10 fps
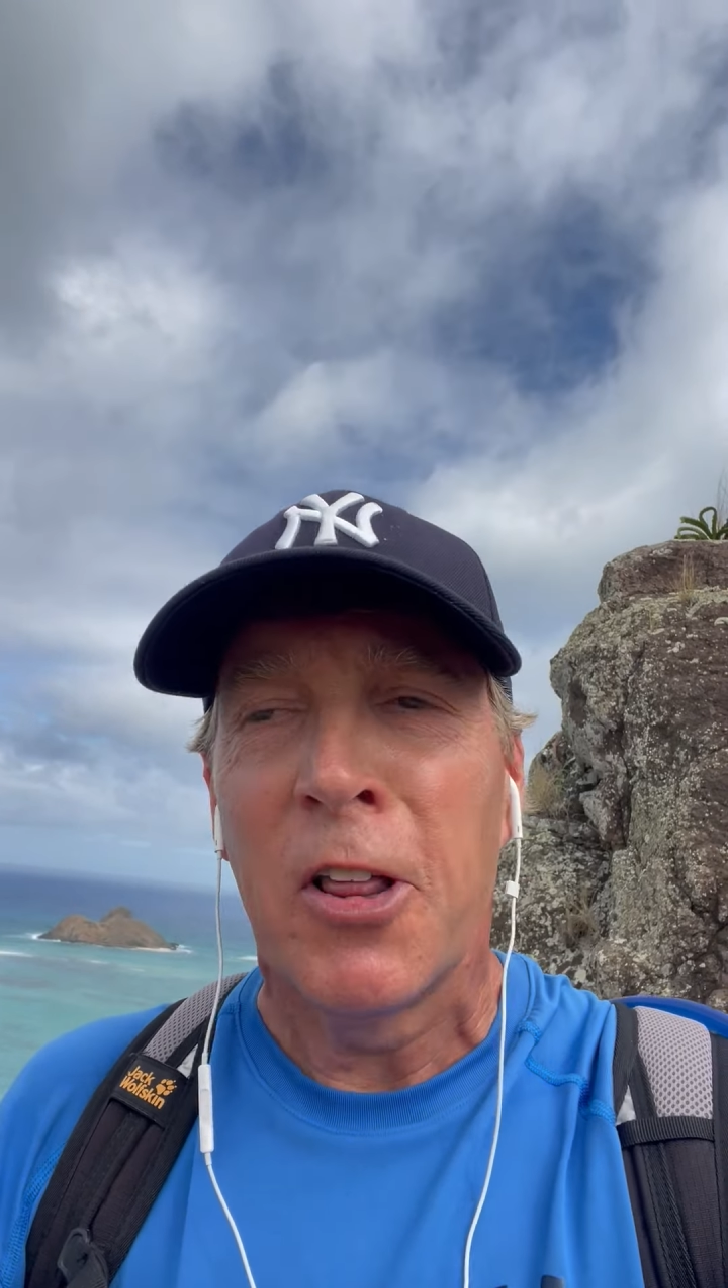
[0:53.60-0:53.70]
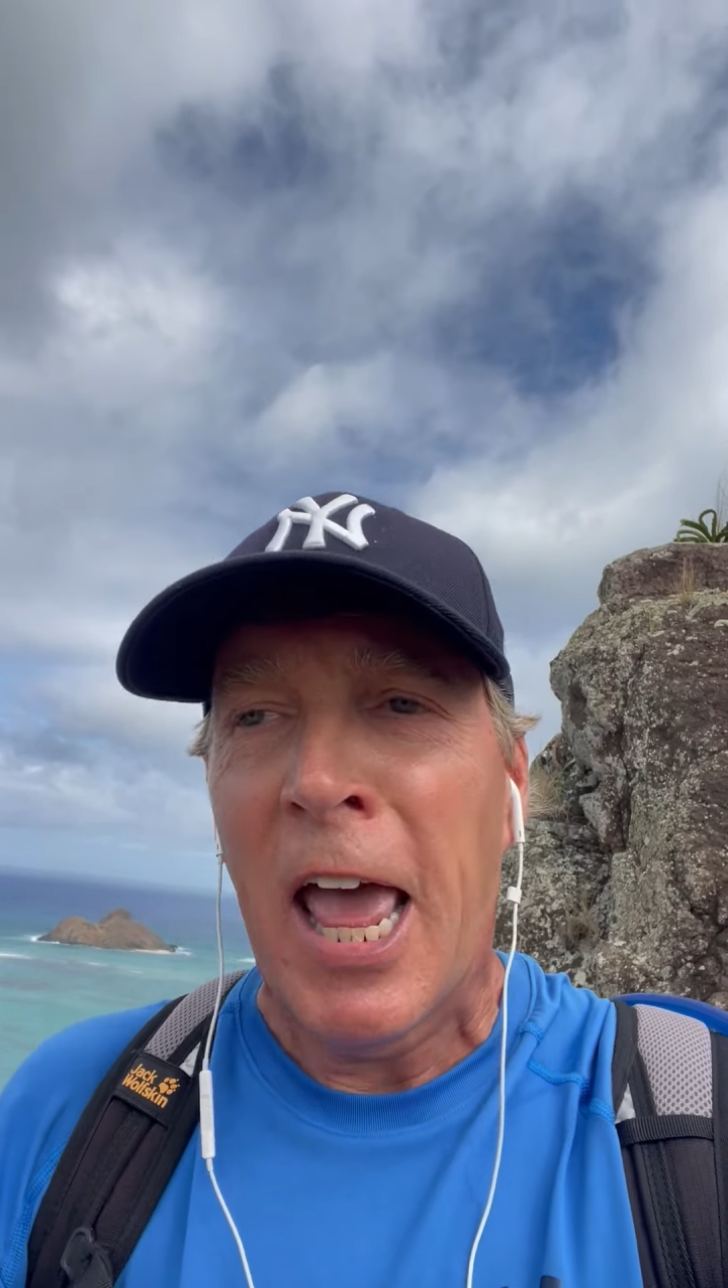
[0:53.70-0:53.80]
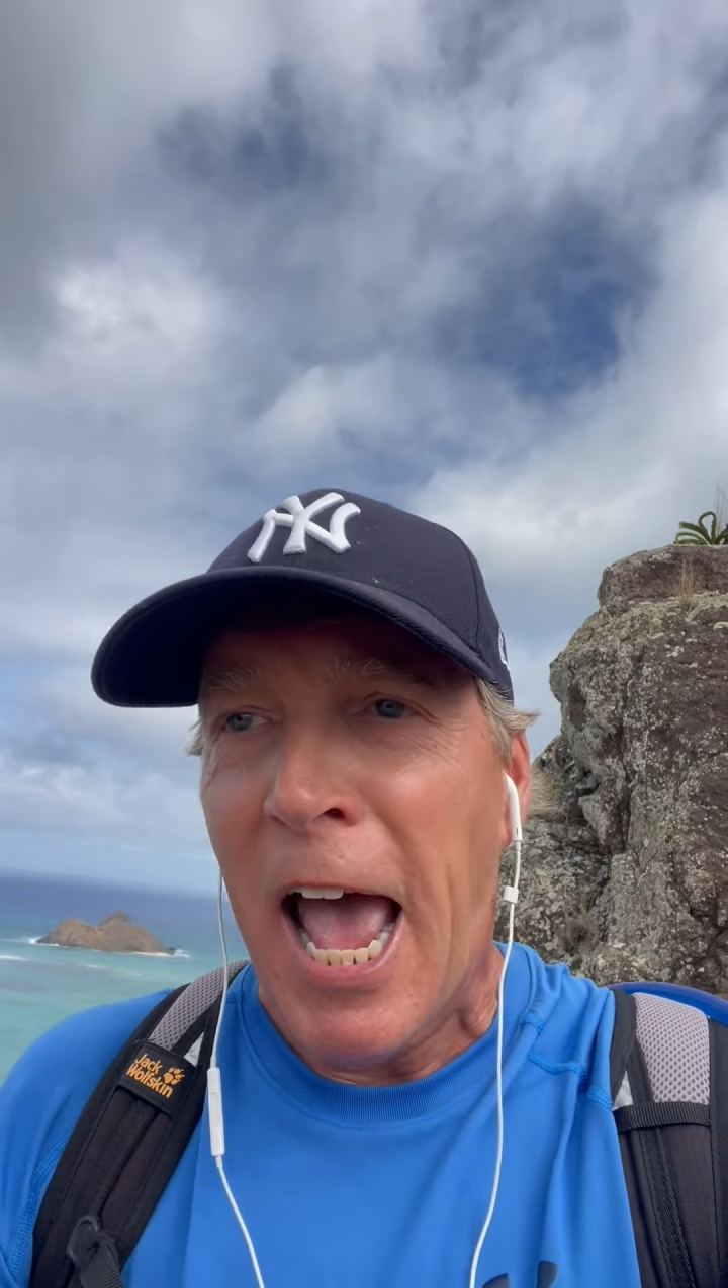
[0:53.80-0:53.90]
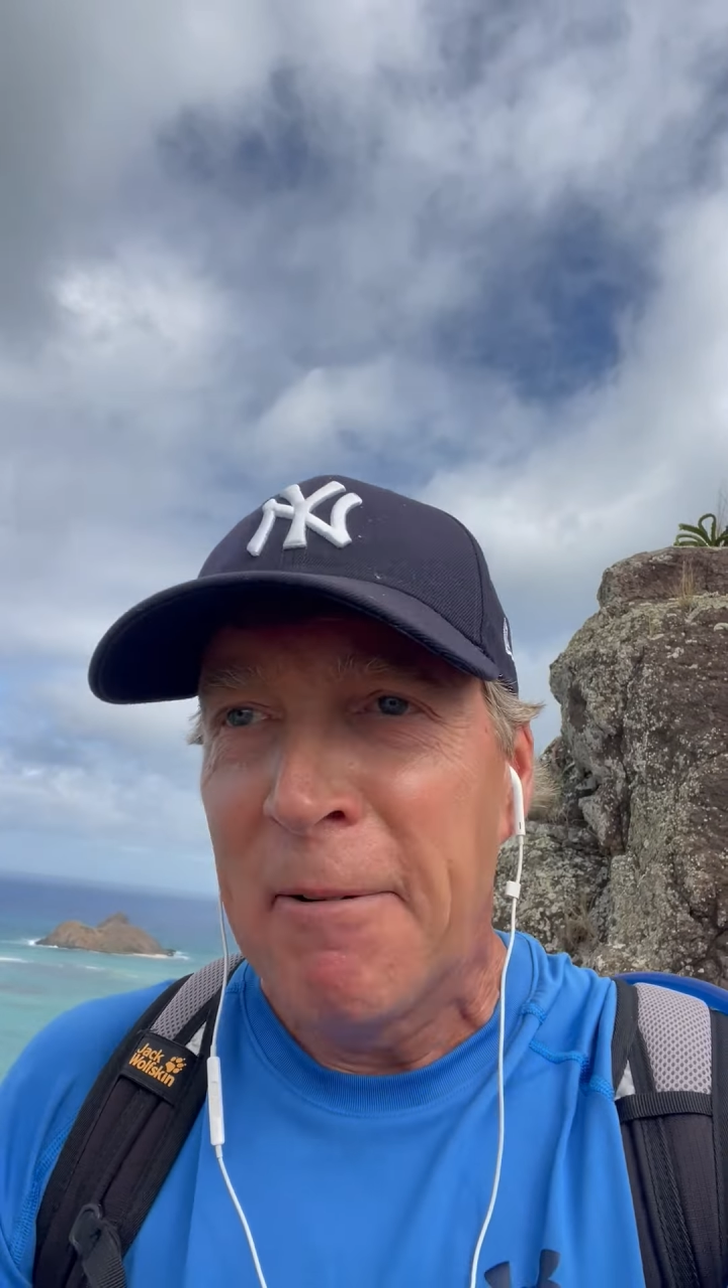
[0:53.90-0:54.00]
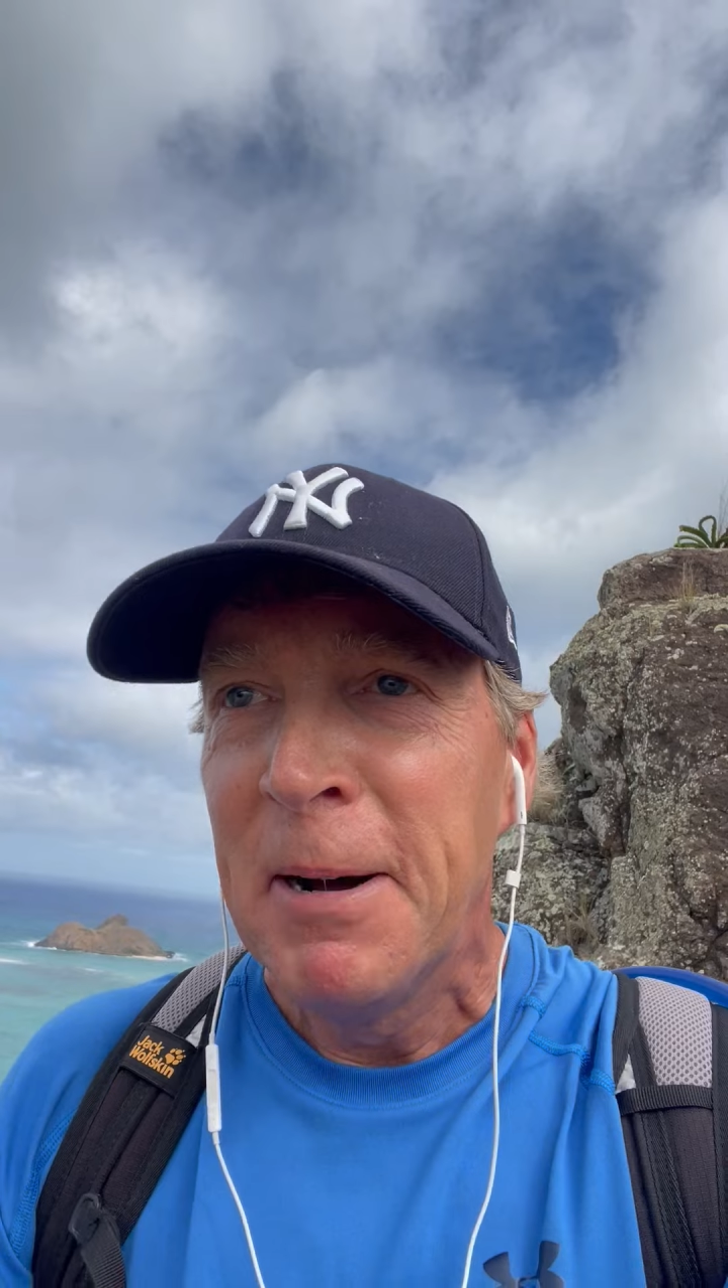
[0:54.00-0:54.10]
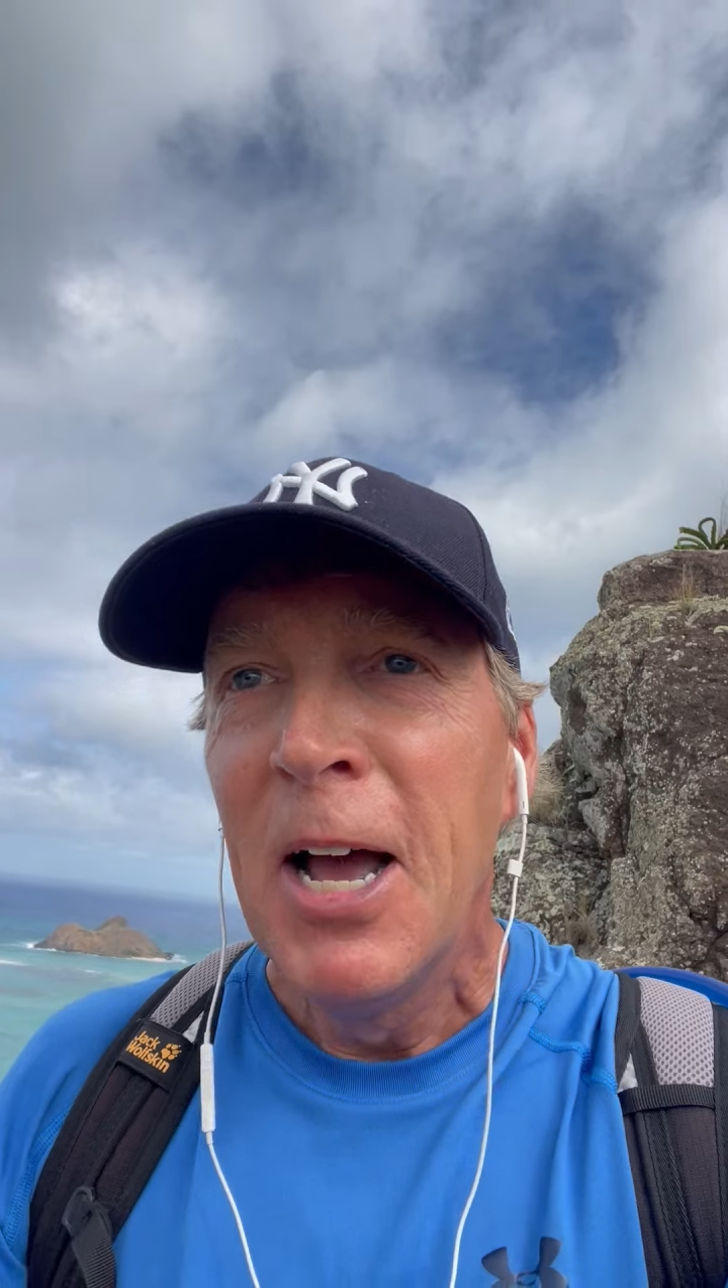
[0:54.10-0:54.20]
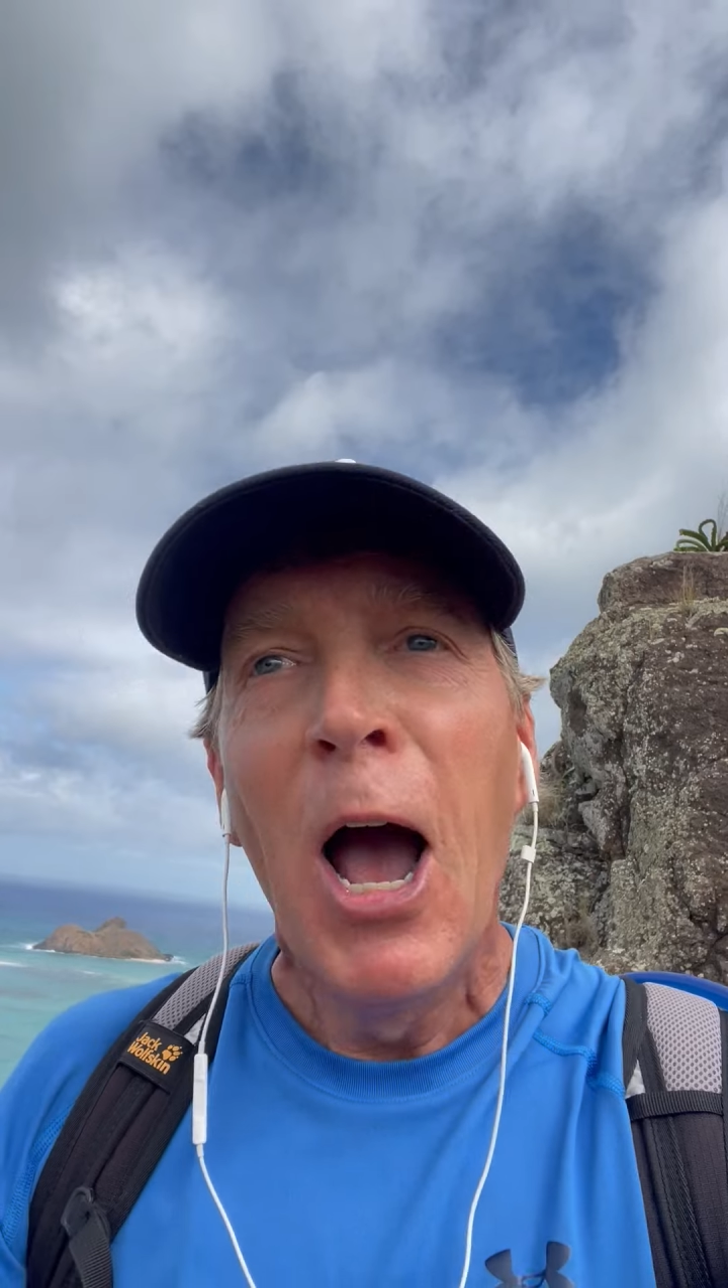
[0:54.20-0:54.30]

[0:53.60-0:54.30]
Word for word: them